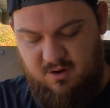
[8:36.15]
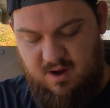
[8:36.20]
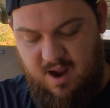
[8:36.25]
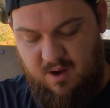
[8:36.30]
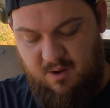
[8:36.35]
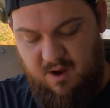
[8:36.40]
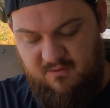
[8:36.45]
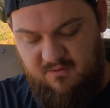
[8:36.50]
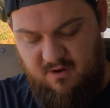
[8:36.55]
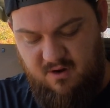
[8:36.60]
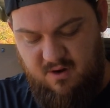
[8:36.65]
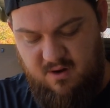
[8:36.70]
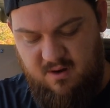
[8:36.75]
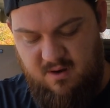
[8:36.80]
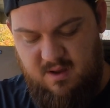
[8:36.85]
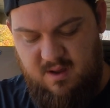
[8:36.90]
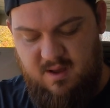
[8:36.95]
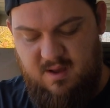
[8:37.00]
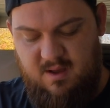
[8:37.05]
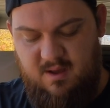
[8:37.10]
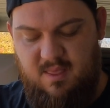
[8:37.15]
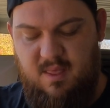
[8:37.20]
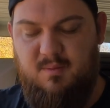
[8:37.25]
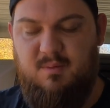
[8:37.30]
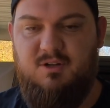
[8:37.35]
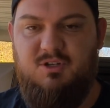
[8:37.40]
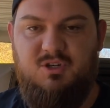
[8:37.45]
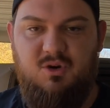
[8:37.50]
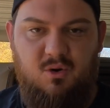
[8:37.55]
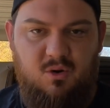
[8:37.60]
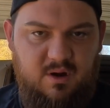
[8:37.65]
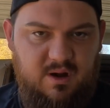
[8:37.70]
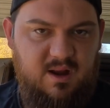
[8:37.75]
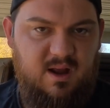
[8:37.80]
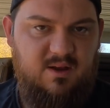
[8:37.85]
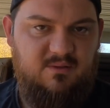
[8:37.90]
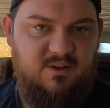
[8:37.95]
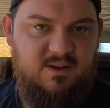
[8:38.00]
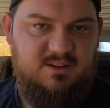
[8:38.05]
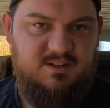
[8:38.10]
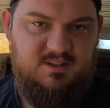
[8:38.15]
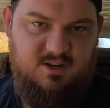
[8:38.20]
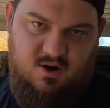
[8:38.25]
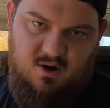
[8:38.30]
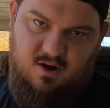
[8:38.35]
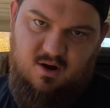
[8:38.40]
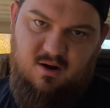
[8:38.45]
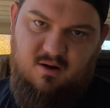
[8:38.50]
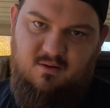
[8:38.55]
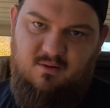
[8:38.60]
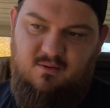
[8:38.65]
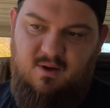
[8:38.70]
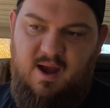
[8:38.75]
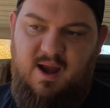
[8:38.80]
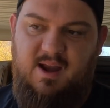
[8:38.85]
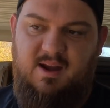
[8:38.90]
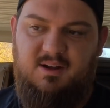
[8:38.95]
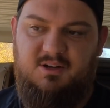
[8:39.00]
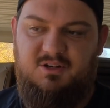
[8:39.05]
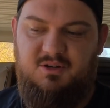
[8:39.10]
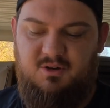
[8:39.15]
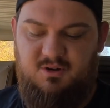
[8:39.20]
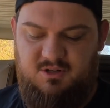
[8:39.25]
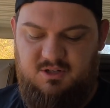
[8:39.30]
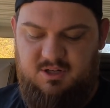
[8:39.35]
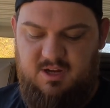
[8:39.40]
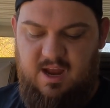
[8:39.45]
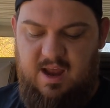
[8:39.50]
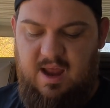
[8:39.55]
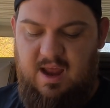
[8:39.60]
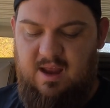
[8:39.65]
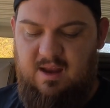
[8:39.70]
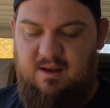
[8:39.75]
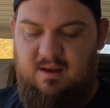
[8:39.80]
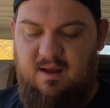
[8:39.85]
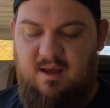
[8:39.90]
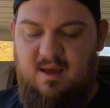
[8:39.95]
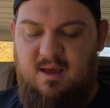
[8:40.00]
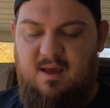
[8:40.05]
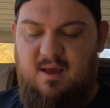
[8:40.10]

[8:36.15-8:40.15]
However, the majority of us are right-handed shooters, and